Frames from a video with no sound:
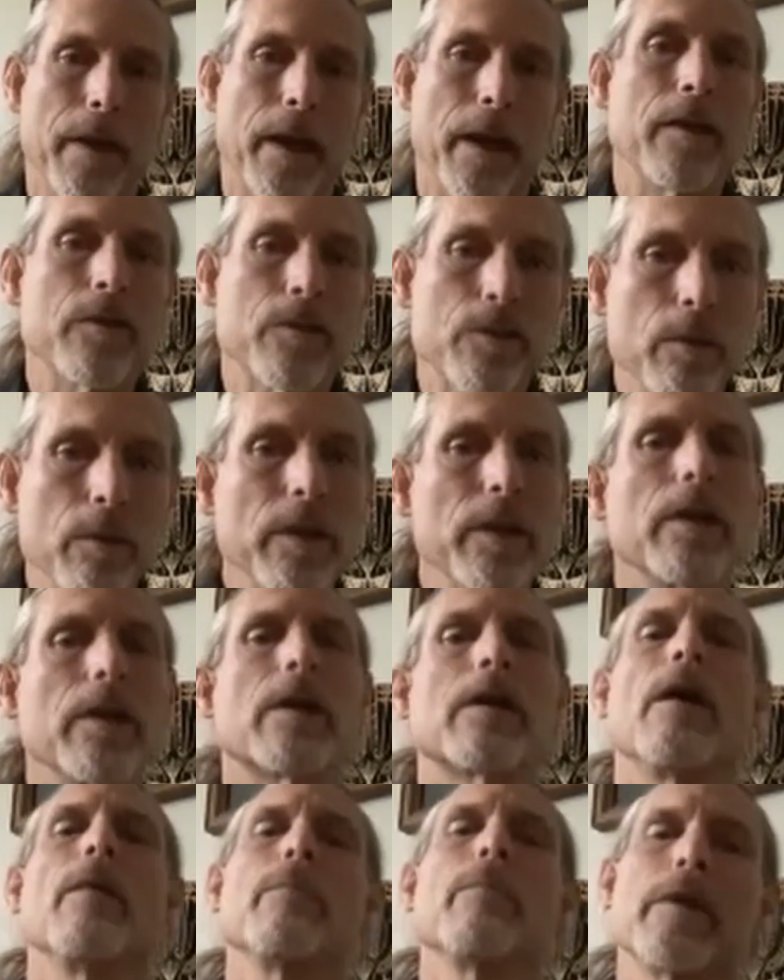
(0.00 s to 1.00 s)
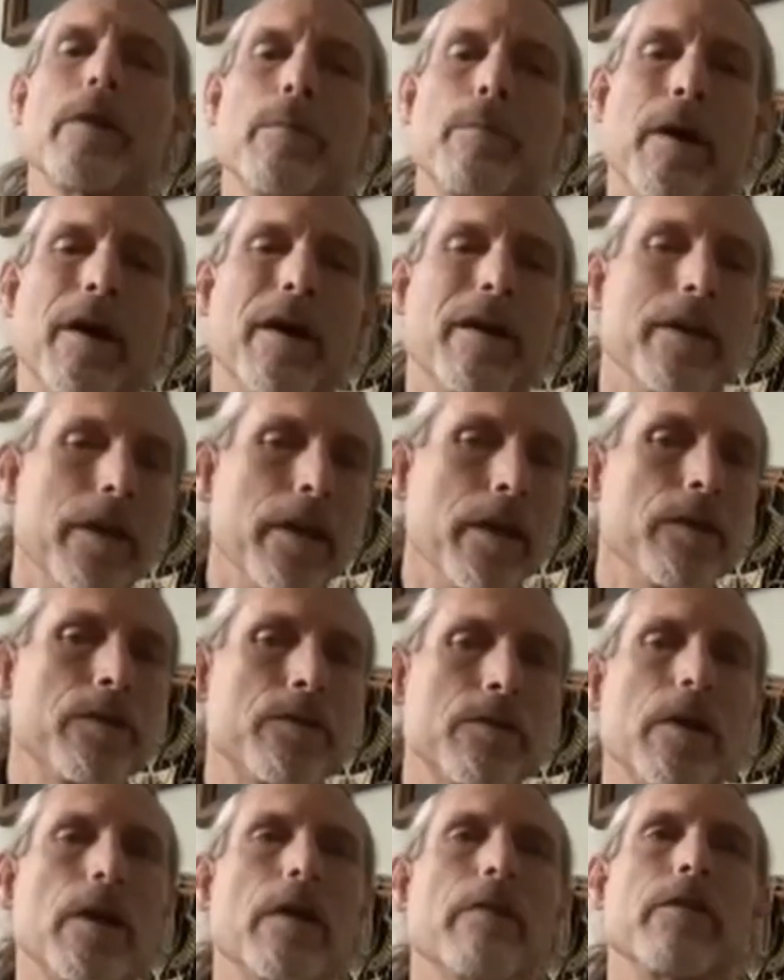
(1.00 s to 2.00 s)
And it's really incumbent upon
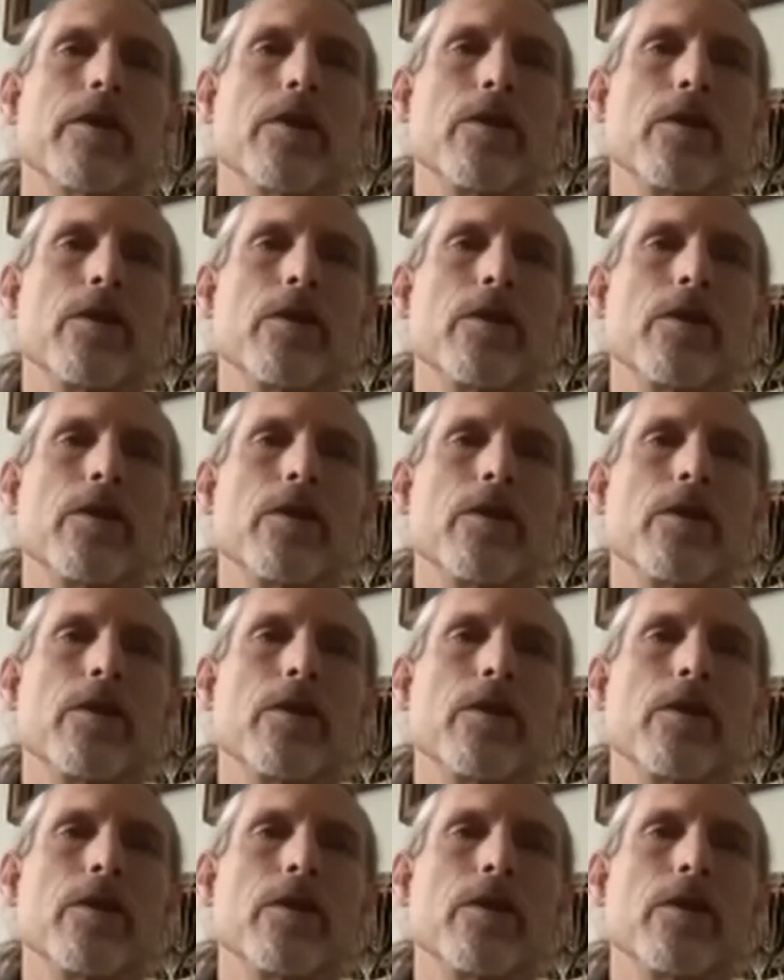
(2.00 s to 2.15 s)
each and every